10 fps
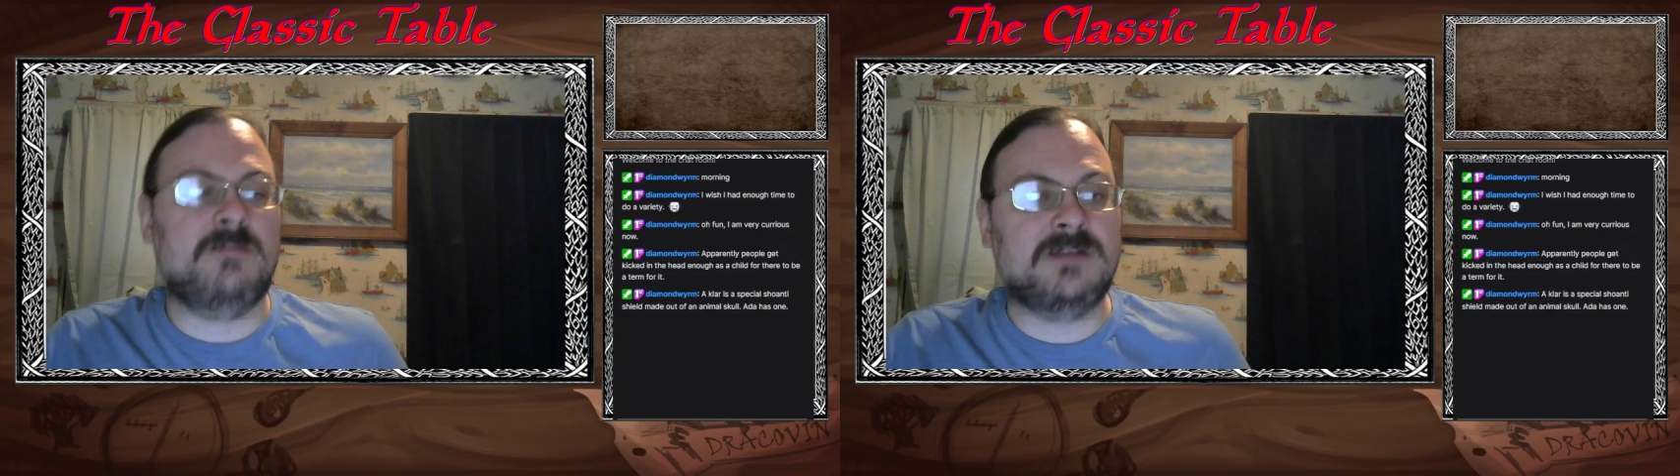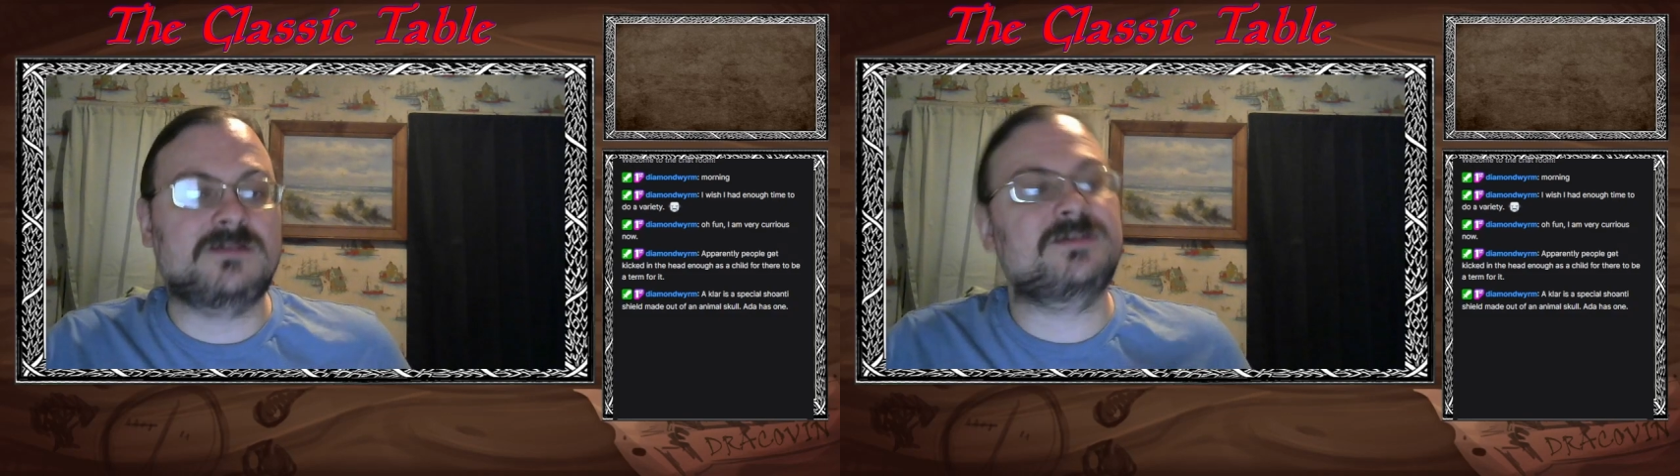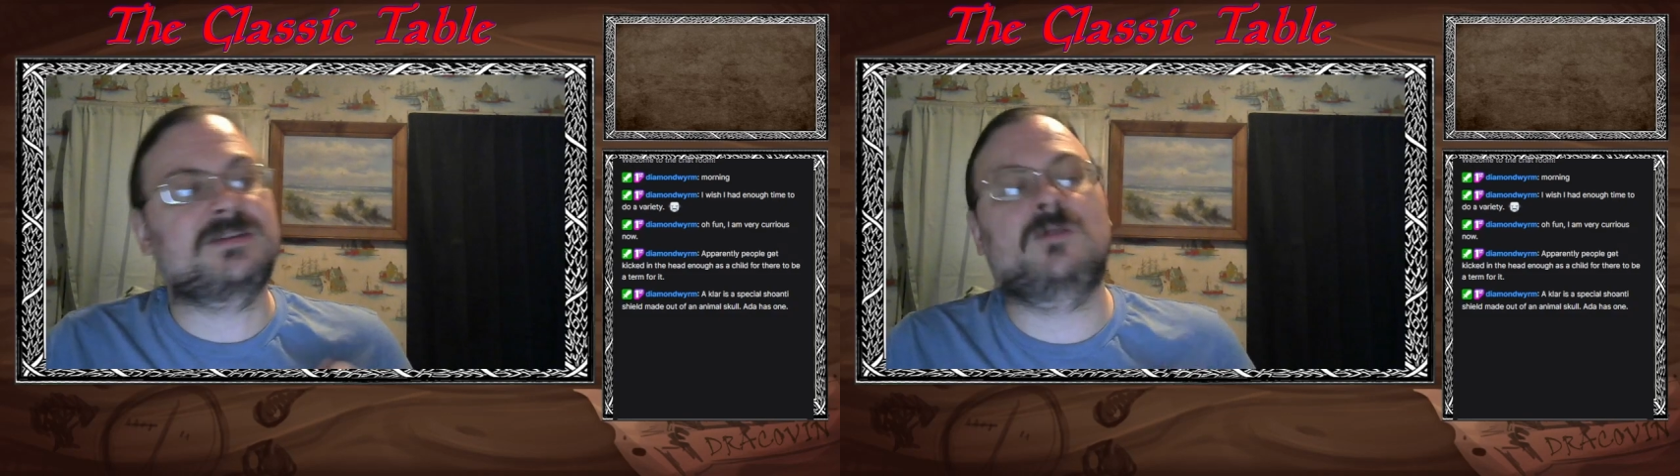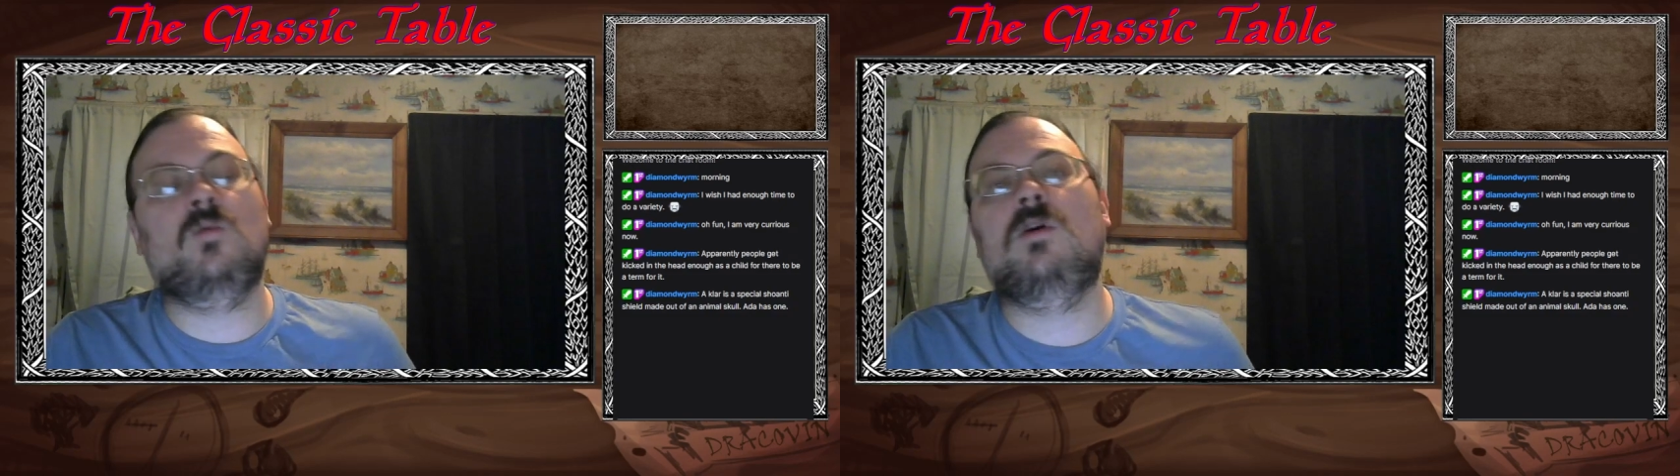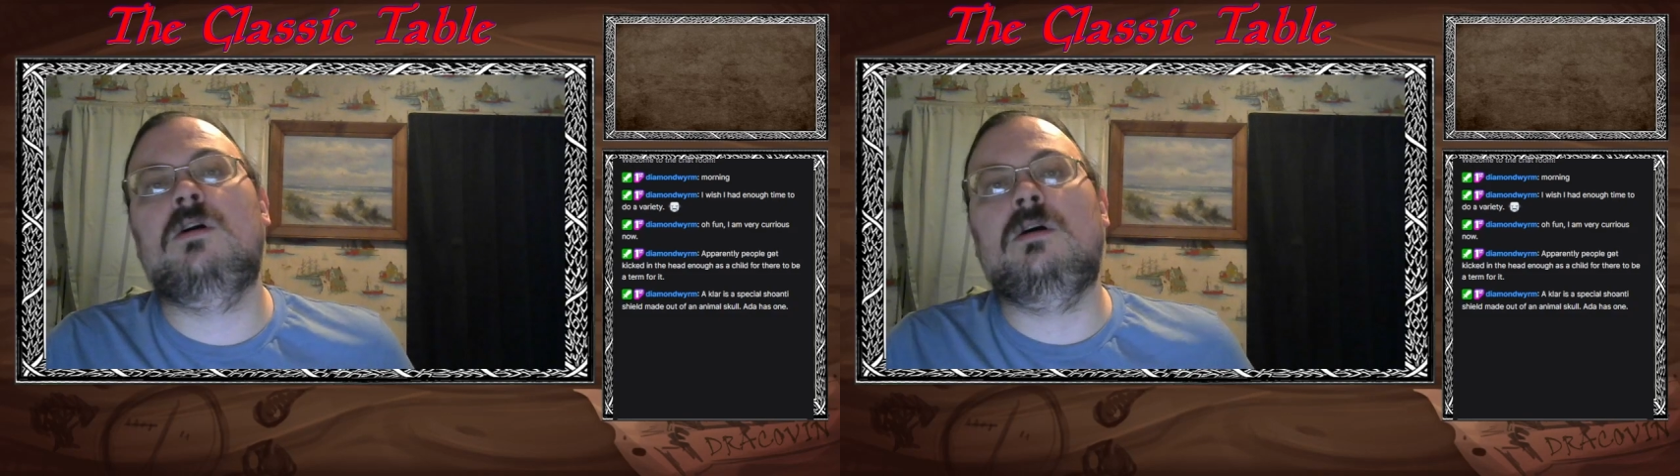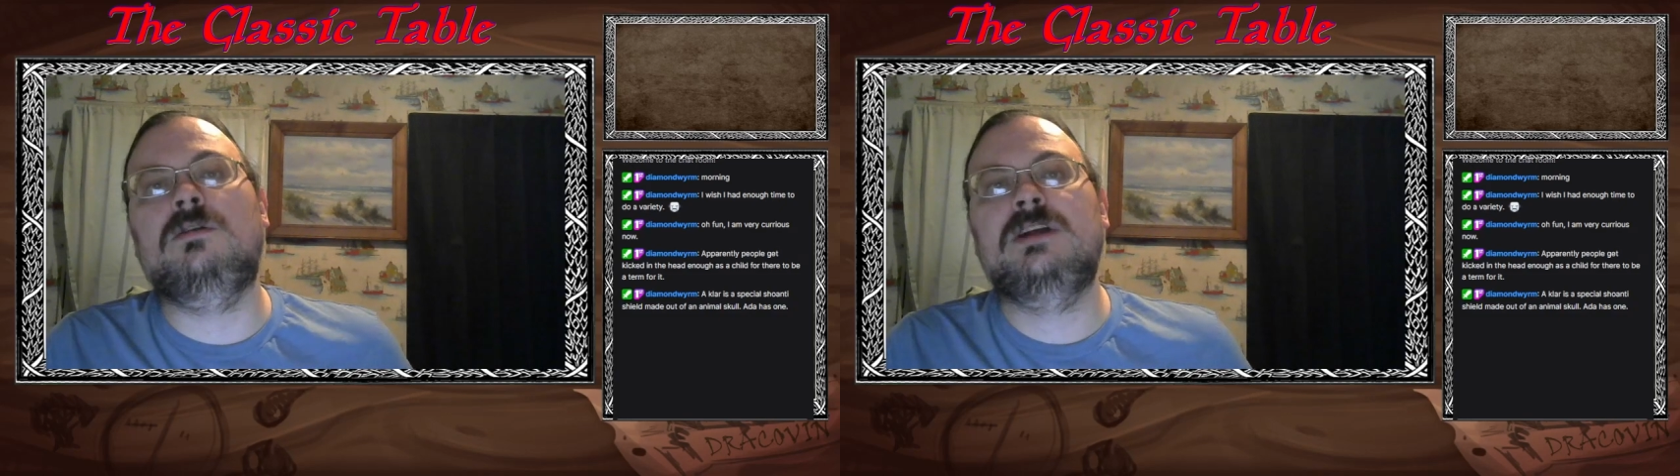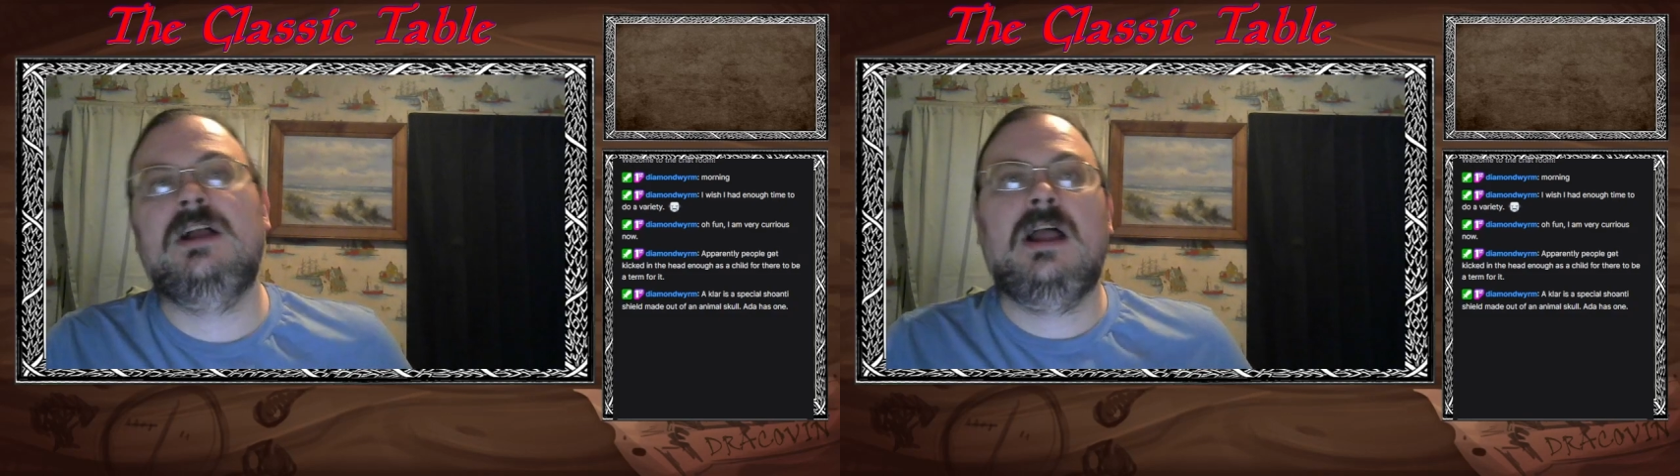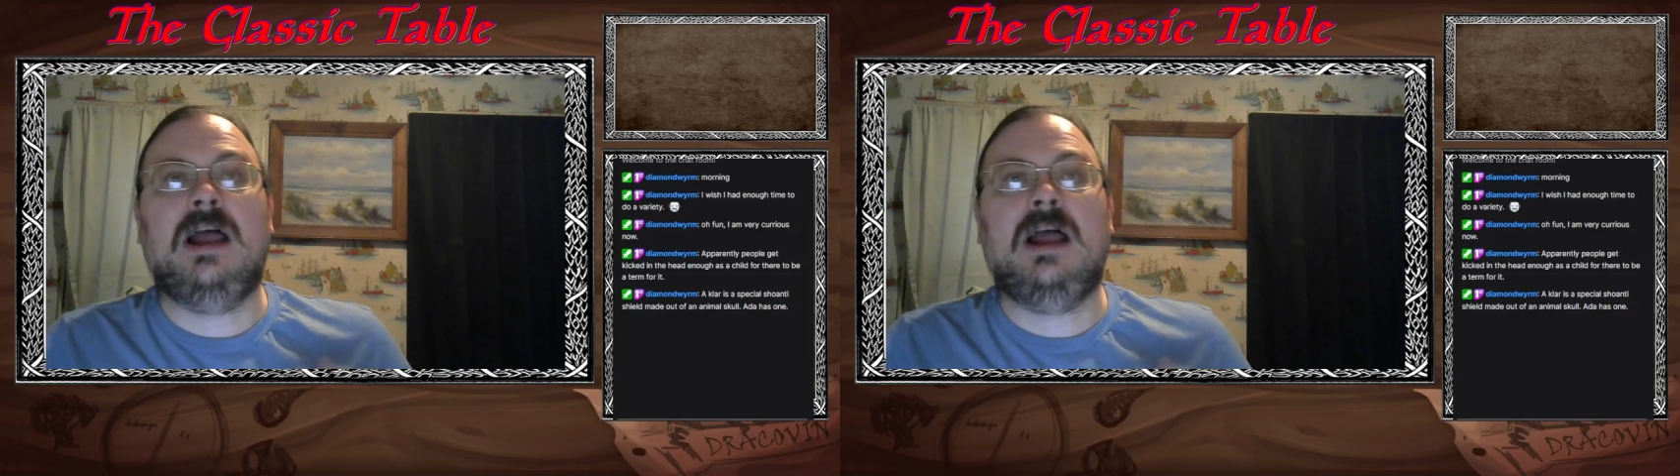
elementals in the world.